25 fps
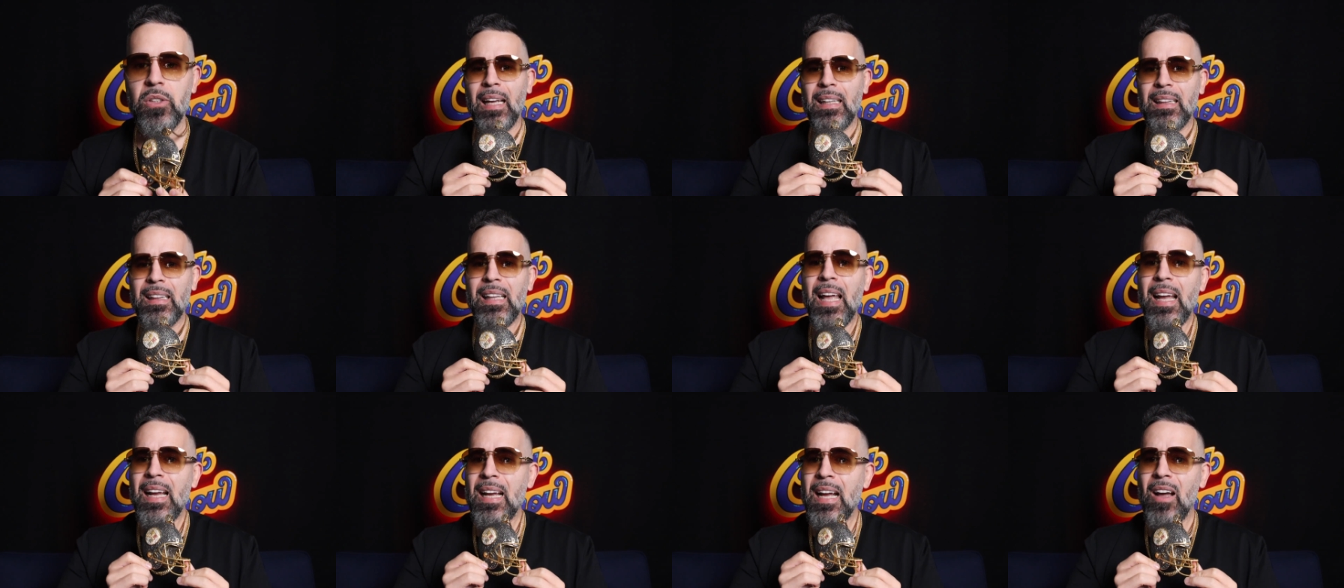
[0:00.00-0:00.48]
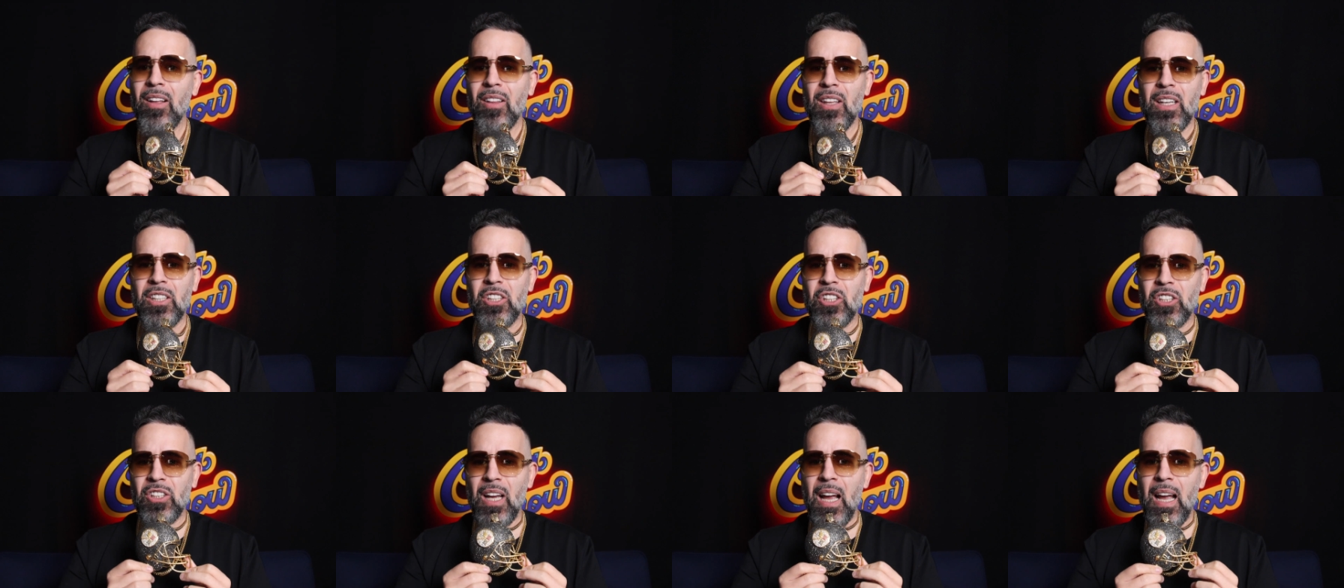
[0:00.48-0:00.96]
I like how they
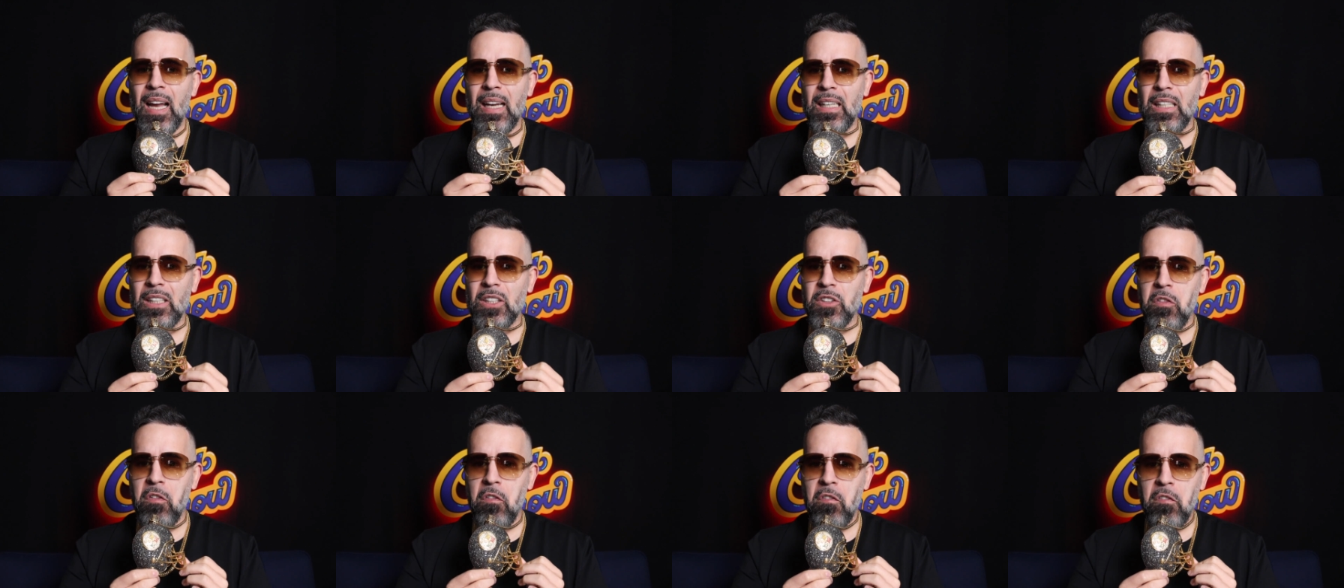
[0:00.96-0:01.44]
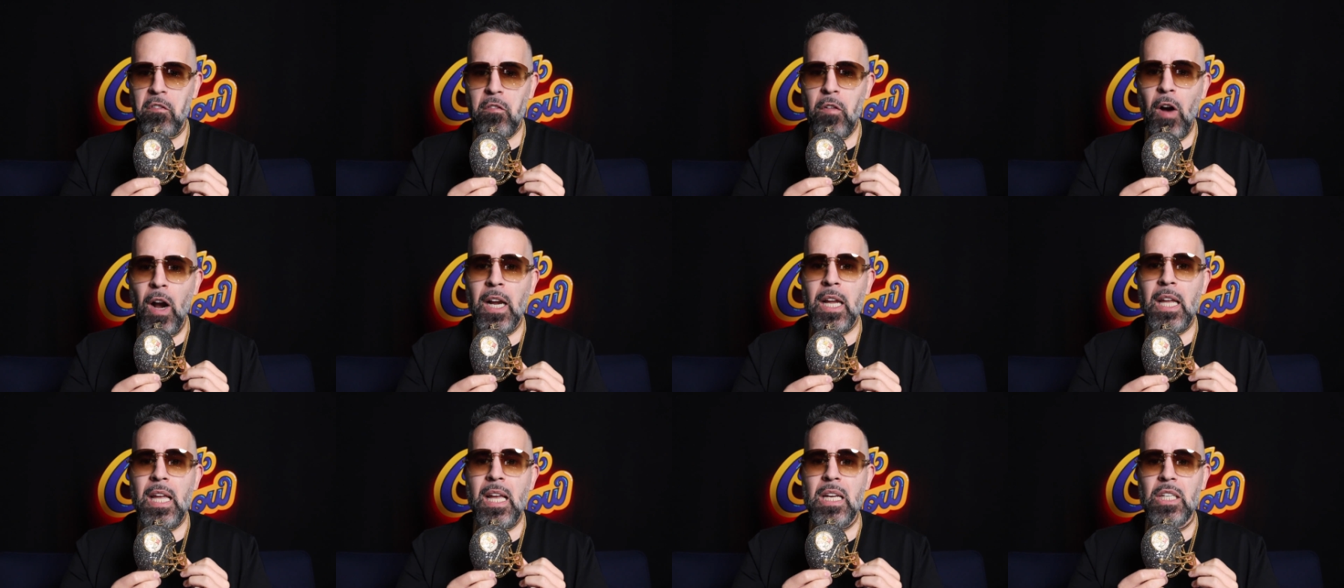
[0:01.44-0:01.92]
shine, it's
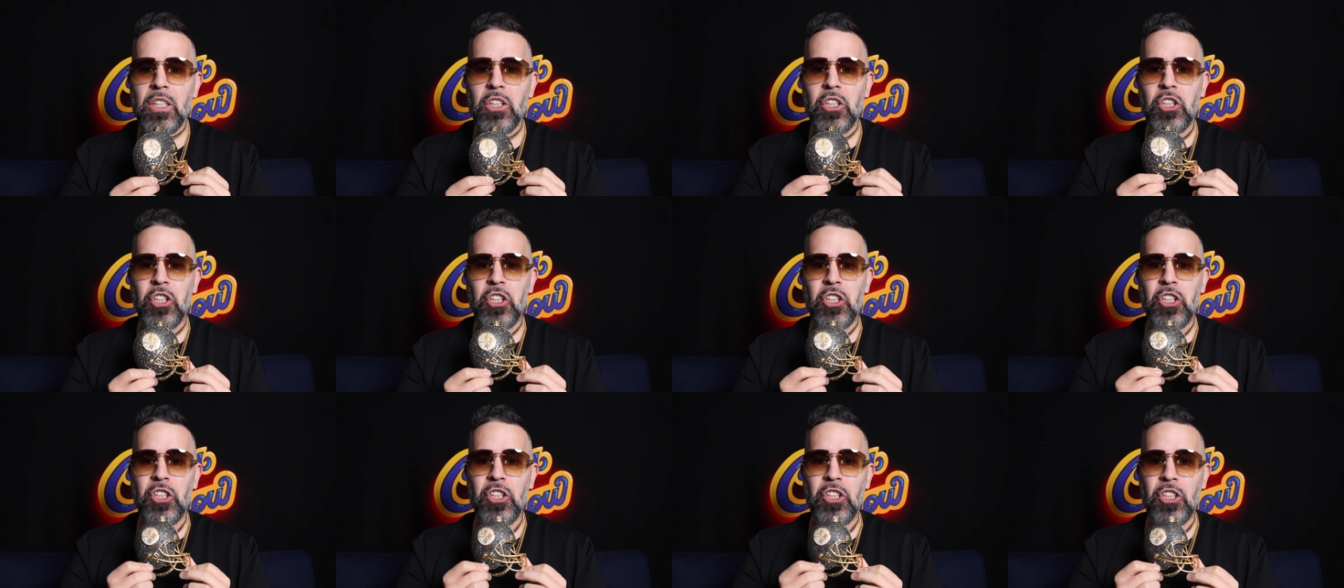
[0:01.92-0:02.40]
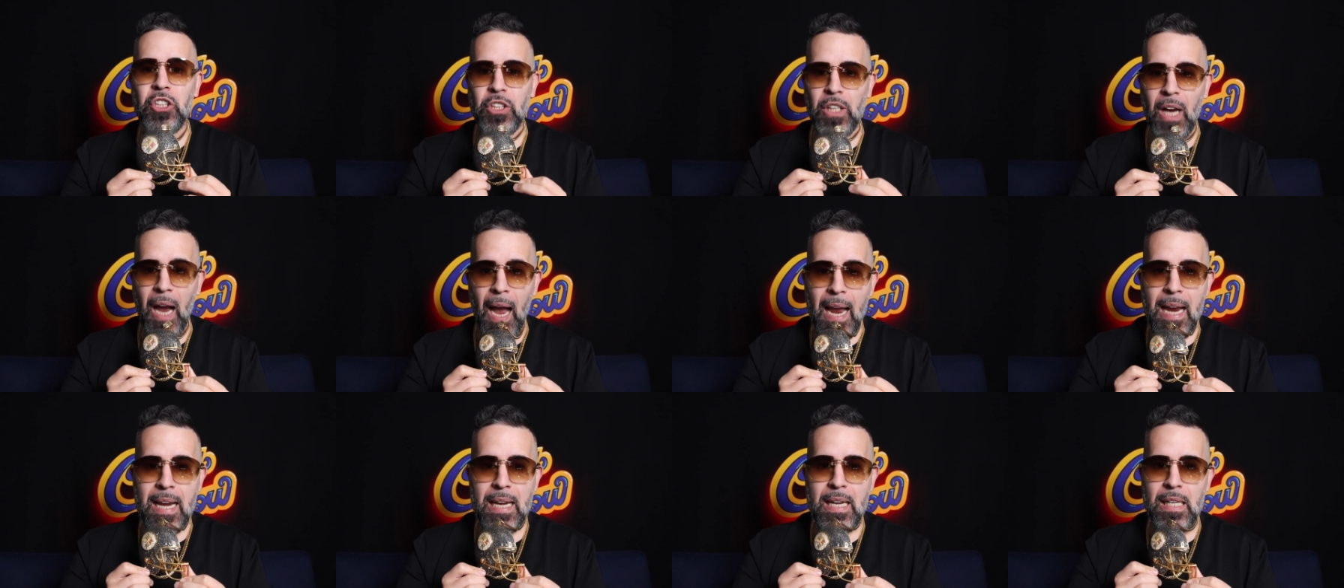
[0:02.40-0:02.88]
fucking
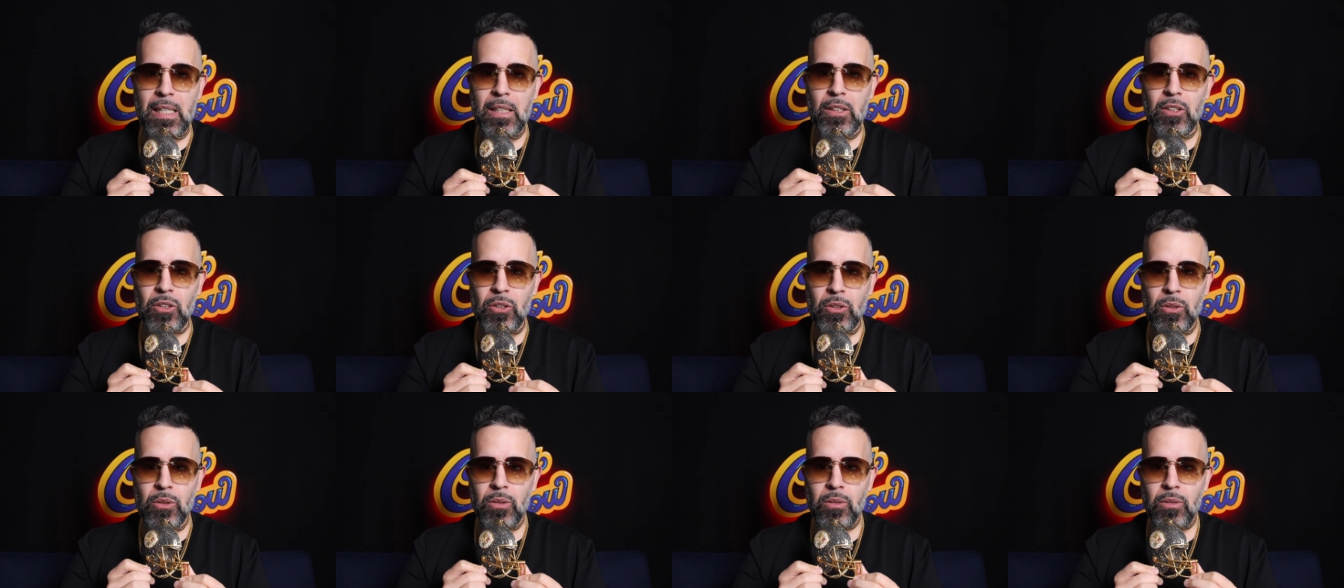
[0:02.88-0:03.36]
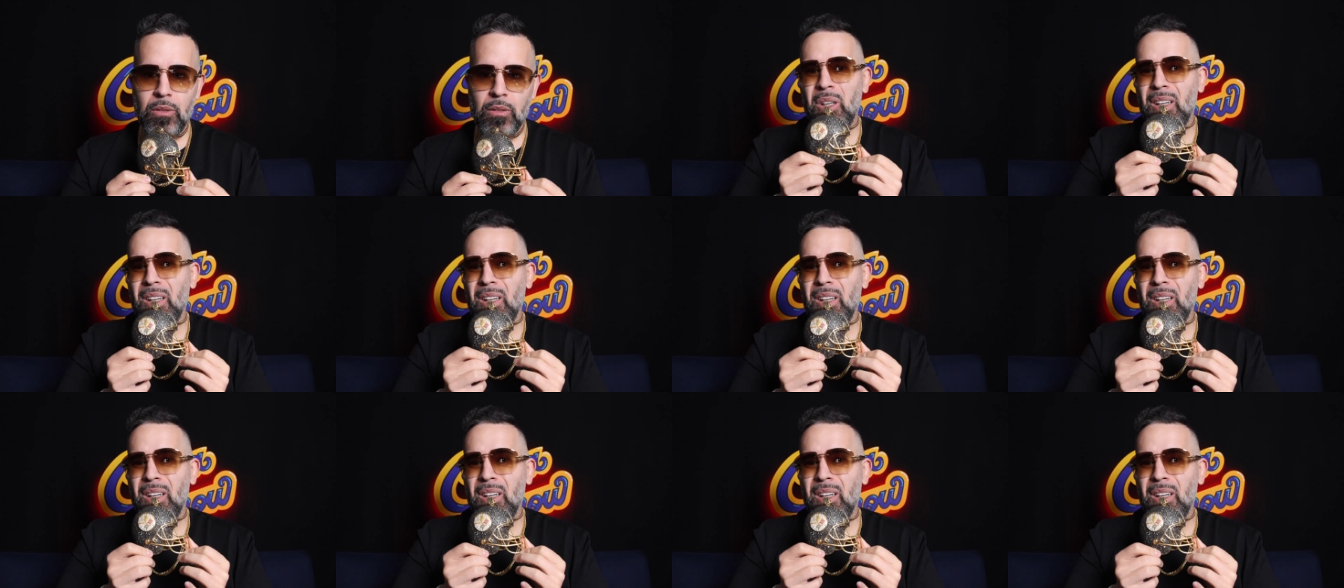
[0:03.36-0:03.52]
shiny, dude.